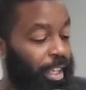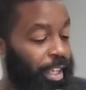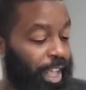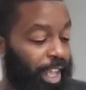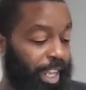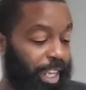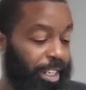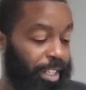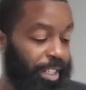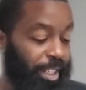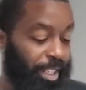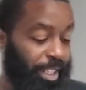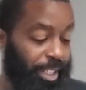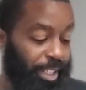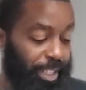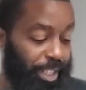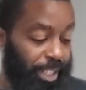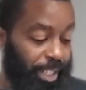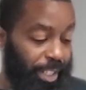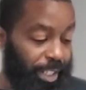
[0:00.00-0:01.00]
And
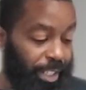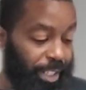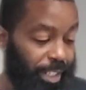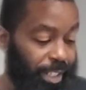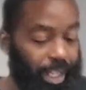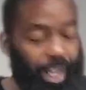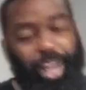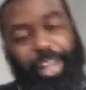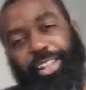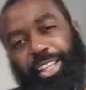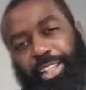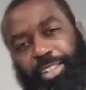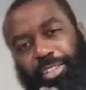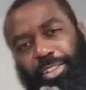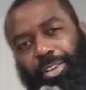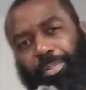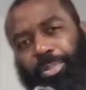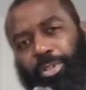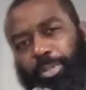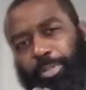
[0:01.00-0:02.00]
I think it's
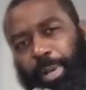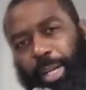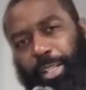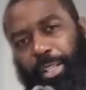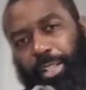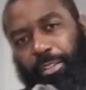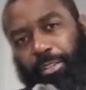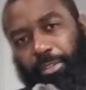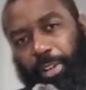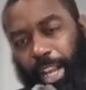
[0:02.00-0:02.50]
all perspective.